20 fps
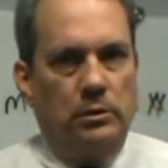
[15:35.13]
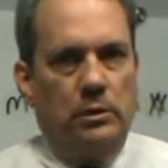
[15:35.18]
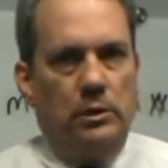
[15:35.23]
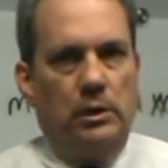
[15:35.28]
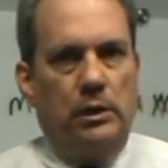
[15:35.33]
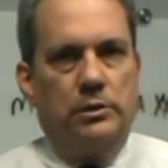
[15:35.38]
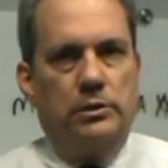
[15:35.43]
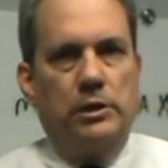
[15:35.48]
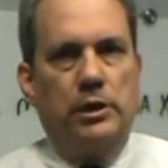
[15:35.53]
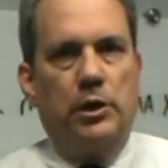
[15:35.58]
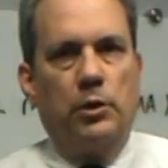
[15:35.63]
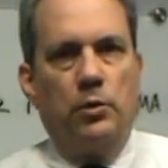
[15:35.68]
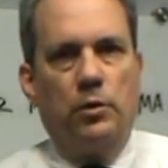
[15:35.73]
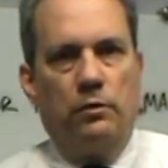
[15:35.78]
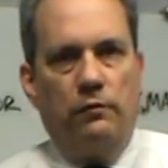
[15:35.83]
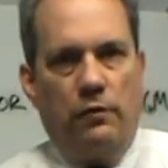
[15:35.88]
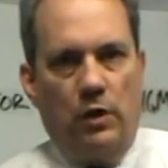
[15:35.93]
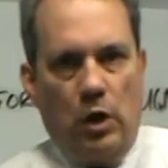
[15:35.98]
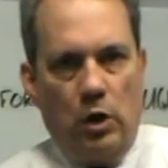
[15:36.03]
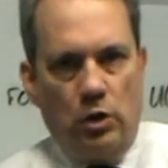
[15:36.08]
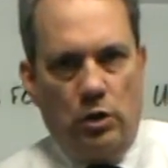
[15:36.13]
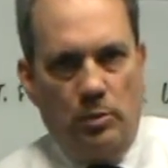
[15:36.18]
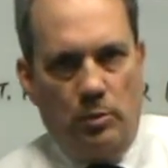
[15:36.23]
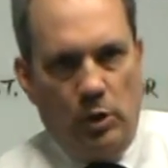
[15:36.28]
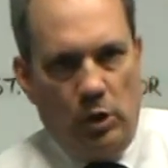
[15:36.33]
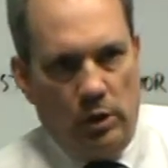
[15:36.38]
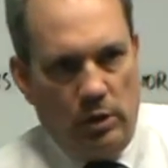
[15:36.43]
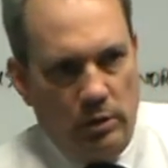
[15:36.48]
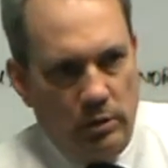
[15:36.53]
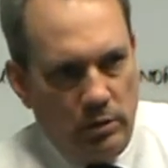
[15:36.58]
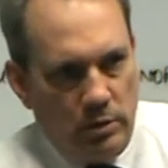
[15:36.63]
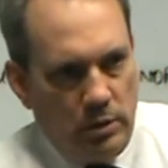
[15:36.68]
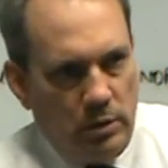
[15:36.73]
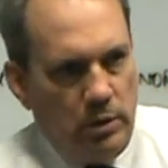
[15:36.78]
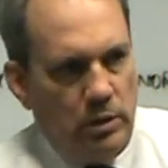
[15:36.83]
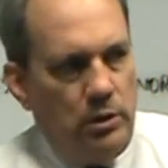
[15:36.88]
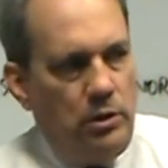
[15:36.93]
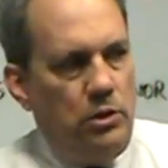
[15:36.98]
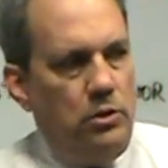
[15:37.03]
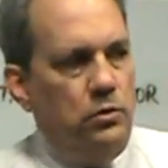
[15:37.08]
It's irrevocable.
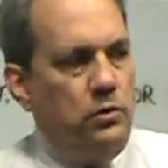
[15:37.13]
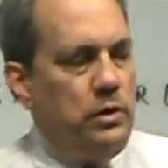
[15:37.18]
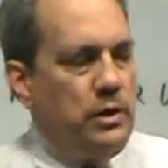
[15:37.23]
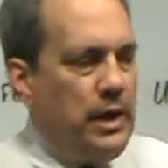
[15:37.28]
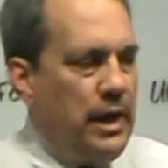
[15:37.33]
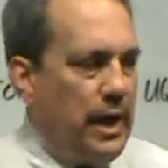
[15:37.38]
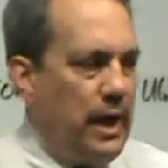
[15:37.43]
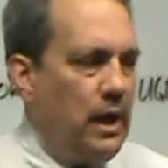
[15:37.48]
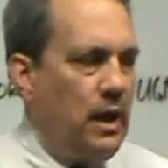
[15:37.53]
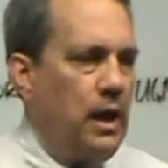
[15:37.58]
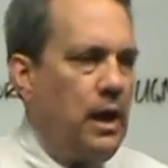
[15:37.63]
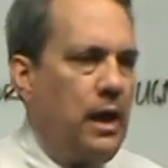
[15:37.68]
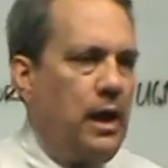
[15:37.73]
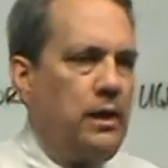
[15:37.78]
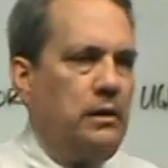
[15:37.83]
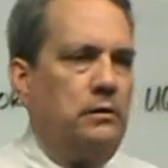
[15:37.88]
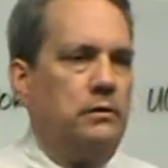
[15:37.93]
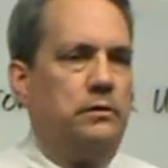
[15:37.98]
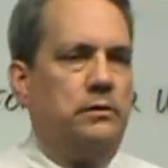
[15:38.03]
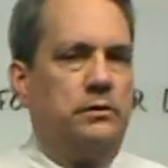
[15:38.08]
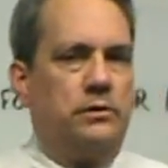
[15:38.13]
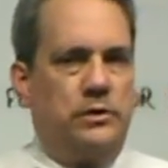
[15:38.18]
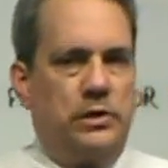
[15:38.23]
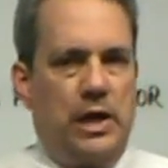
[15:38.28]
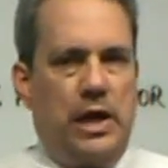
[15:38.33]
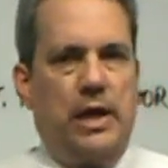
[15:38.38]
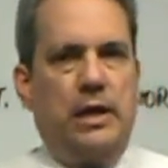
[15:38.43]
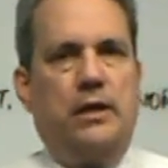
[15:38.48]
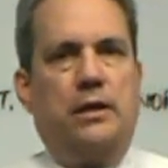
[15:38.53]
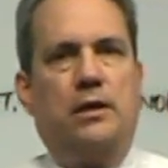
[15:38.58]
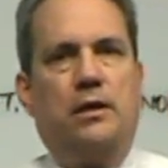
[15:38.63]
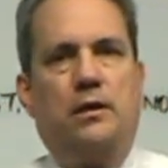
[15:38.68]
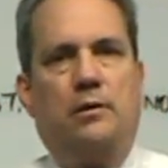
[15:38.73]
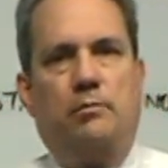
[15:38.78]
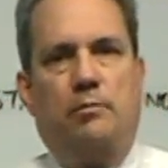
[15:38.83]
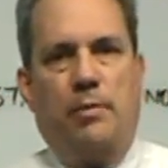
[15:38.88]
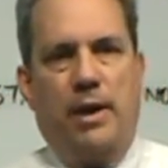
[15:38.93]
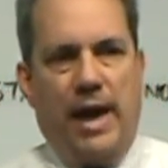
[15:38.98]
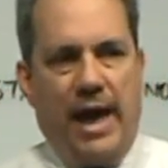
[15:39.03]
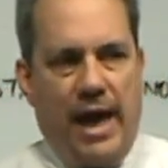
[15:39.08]
You cannot take it
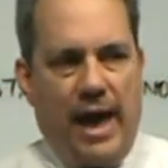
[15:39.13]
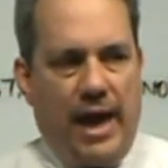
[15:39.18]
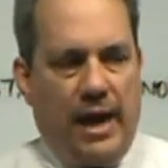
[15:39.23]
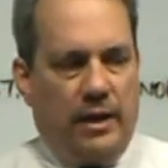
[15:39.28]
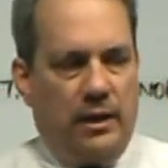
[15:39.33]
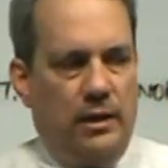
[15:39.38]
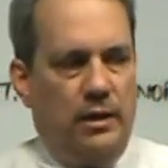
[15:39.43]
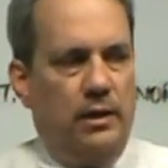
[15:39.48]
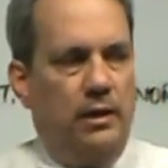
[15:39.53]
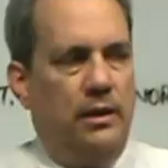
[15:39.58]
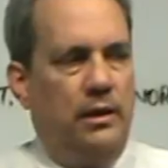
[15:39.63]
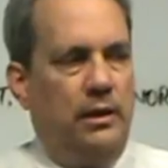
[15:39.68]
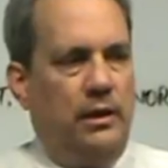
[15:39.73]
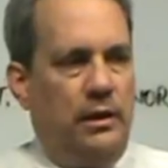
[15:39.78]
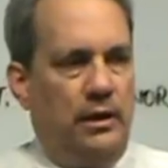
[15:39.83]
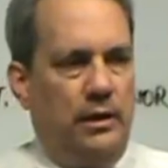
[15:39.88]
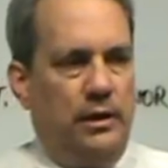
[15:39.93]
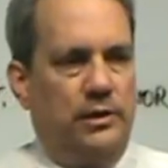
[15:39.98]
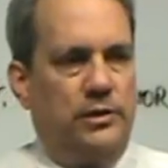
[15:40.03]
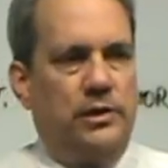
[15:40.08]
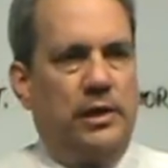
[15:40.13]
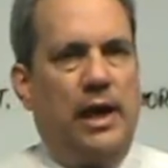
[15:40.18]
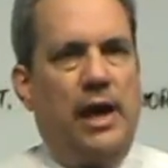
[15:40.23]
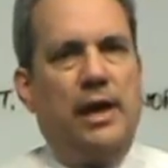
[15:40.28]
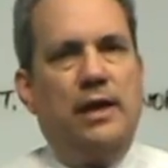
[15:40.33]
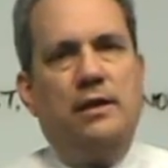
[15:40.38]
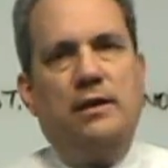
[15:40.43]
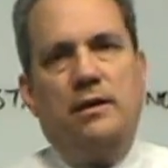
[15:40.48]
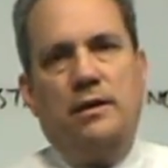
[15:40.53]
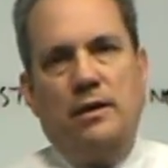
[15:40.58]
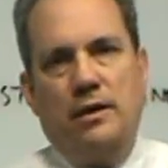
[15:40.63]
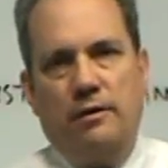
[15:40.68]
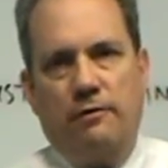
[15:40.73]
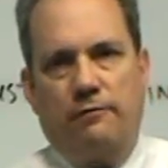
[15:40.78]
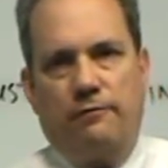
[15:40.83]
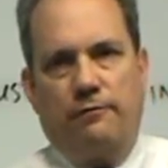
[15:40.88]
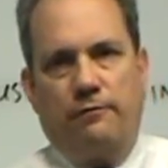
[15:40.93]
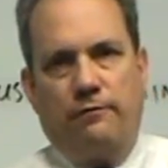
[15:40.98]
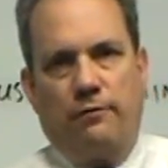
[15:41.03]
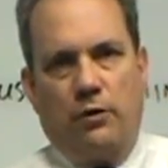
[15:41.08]
back. It's a
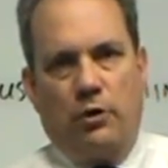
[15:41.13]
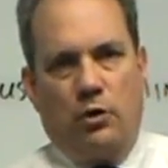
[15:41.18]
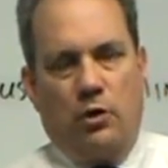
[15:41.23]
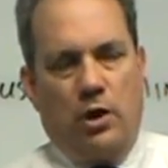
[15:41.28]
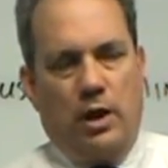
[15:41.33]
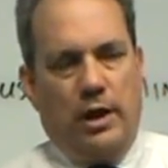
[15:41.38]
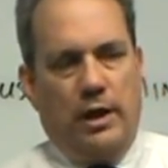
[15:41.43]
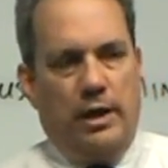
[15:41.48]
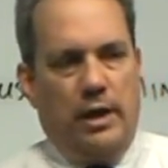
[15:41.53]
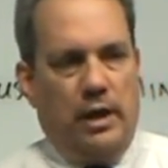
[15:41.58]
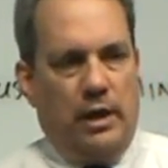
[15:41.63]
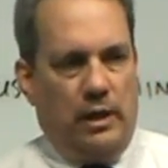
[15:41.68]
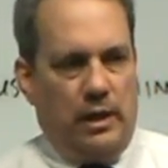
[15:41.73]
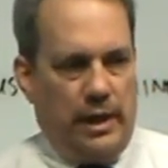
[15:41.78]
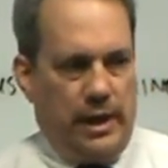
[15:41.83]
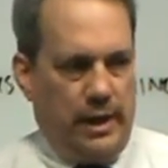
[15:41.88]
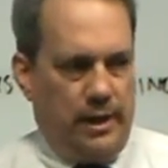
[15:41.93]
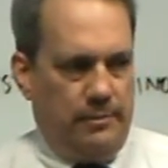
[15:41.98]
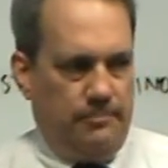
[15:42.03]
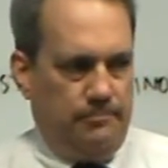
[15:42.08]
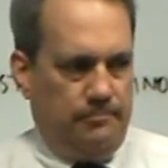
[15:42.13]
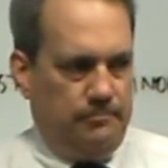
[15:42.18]
gift, for crying out loud.